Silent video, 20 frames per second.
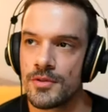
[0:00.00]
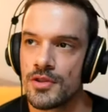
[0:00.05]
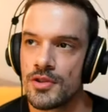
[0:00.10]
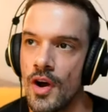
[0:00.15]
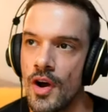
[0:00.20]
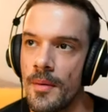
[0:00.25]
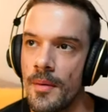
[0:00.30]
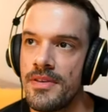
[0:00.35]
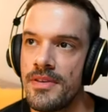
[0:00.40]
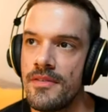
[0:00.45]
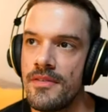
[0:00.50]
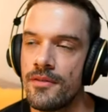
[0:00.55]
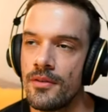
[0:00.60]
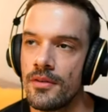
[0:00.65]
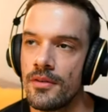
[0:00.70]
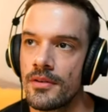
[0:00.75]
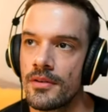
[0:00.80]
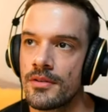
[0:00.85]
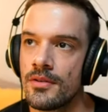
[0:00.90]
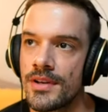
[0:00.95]
So
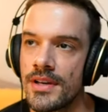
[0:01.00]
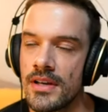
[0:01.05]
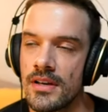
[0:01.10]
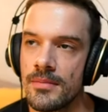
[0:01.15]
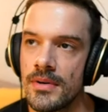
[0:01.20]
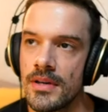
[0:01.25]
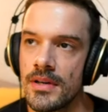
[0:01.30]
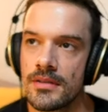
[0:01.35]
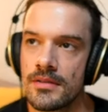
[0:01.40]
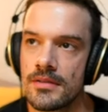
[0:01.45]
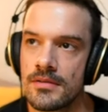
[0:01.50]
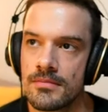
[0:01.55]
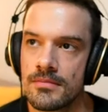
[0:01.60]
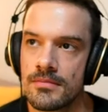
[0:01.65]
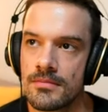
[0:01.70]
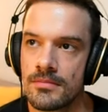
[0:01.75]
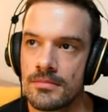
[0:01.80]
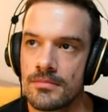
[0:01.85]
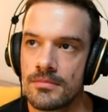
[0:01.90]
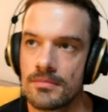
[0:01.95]
before talking about
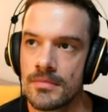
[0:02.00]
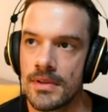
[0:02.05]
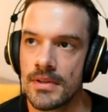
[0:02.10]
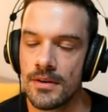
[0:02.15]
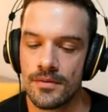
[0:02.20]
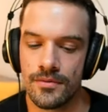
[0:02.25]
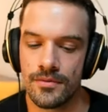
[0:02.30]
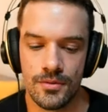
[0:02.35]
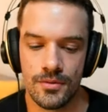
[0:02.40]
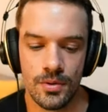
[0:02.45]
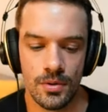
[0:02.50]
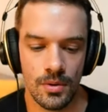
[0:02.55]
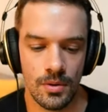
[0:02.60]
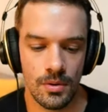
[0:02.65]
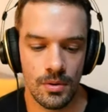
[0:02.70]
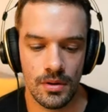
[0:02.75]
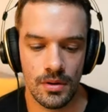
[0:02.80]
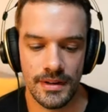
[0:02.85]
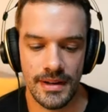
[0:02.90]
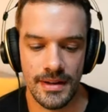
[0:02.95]
kind of
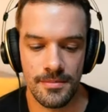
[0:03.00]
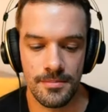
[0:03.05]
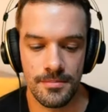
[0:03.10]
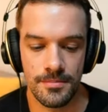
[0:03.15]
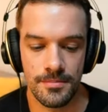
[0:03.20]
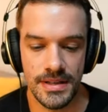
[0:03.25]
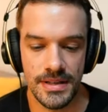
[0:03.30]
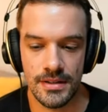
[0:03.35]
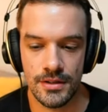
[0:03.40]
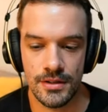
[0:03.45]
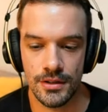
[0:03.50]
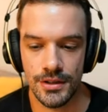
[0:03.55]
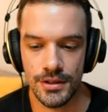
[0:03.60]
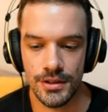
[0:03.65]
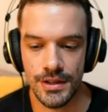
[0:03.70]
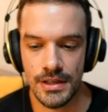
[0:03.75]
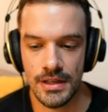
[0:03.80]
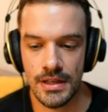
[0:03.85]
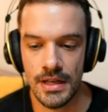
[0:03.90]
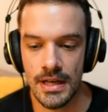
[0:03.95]
gold and
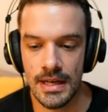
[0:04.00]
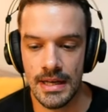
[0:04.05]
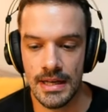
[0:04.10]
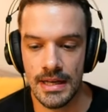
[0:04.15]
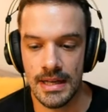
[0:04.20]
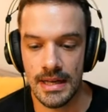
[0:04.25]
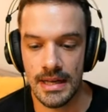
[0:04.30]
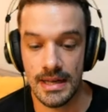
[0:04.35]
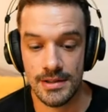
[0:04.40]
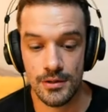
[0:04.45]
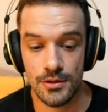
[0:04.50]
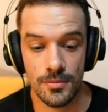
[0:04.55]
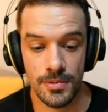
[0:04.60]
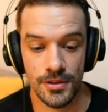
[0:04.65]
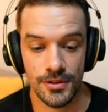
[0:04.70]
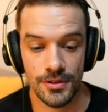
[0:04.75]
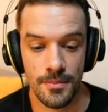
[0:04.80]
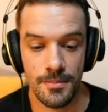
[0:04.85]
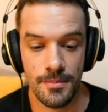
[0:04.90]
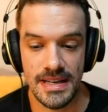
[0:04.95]
Bitcoin, let's talk
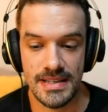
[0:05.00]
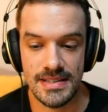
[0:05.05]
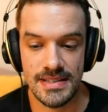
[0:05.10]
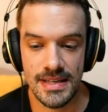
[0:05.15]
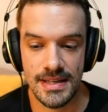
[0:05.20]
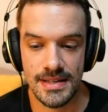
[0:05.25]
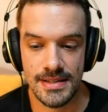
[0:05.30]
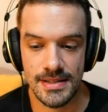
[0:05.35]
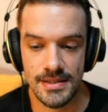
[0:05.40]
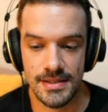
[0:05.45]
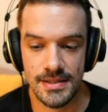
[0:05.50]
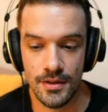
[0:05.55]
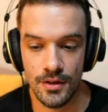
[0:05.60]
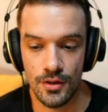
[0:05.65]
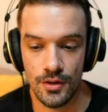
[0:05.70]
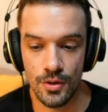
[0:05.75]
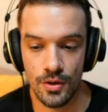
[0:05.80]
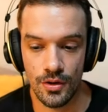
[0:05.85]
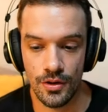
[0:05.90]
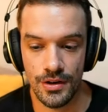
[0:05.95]
about the basics.
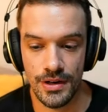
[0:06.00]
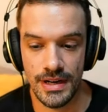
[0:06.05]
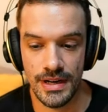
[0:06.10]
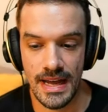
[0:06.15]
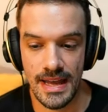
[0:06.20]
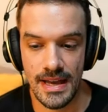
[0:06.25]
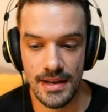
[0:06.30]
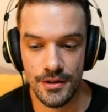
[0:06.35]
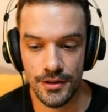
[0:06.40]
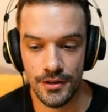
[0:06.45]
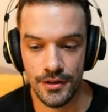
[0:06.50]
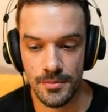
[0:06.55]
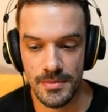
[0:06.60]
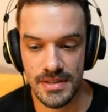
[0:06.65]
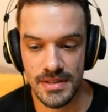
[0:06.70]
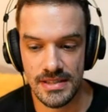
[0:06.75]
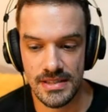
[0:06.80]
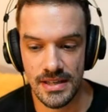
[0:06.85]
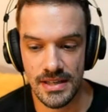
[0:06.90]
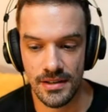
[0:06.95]
You're an
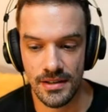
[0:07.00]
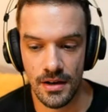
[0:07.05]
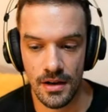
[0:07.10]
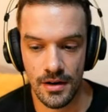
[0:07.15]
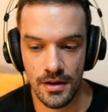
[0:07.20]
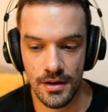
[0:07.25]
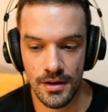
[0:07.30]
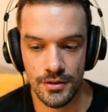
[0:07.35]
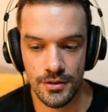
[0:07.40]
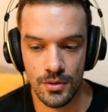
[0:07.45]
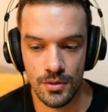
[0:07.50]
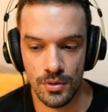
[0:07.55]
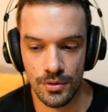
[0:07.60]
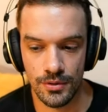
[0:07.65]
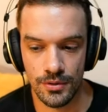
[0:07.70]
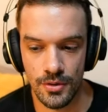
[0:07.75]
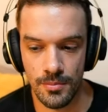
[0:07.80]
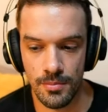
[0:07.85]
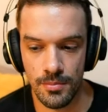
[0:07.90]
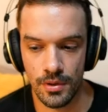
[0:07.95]
economist at heart. You
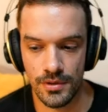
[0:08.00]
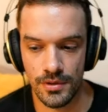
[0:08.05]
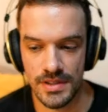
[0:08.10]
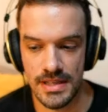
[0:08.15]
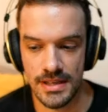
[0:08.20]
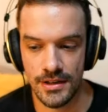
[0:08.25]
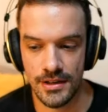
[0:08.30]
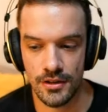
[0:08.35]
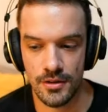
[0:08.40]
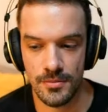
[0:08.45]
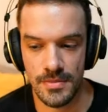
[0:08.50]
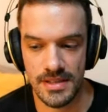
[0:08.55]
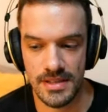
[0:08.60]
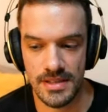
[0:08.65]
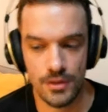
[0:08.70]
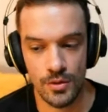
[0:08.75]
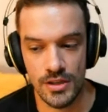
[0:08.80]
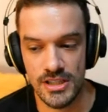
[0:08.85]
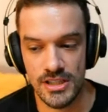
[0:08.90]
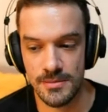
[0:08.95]
wrote the Blondie
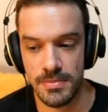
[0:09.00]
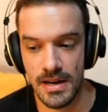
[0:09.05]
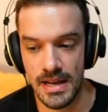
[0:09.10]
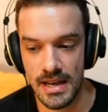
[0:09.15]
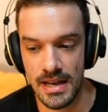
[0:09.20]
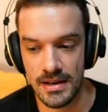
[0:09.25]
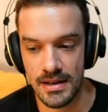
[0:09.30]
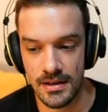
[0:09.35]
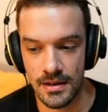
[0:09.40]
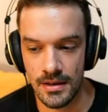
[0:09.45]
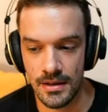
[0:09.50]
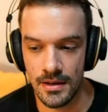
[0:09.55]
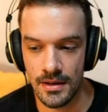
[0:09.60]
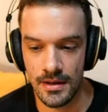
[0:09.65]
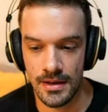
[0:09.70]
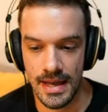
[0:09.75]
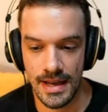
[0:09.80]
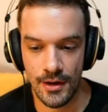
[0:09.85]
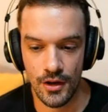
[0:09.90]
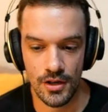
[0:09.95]
Economist to explain
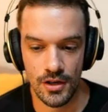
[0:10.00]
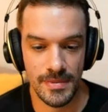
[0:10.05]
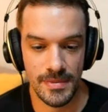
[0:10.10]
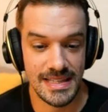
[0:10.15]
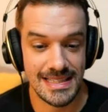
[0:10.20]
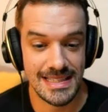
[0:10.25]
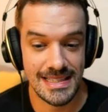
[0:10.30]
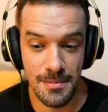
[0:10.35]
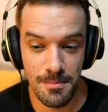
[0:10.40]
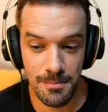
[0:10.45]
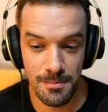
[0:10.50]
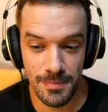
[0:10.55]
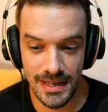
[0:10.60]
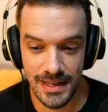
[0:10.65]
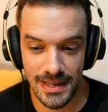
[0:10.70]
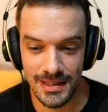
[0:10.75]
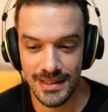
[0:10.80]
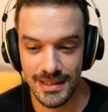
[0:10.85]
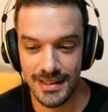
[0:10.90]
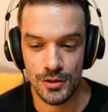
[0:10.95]
economics
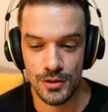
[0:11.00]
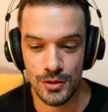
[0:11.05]
simply.